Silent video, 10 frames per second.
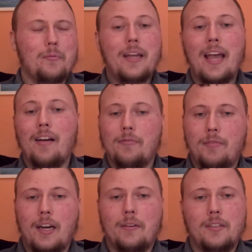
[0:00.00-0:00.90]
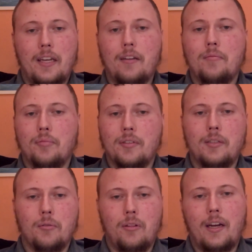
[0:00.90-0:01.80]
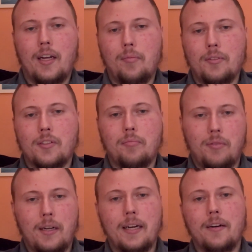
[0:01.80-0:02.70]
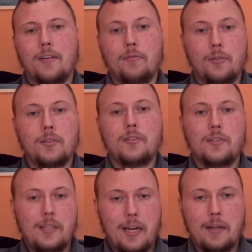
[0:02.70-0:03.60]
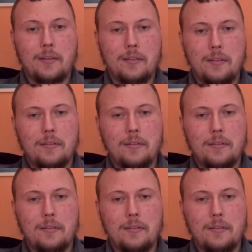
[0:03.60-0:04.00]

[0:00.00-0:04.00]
have found a pretty reliable supplier of good salad,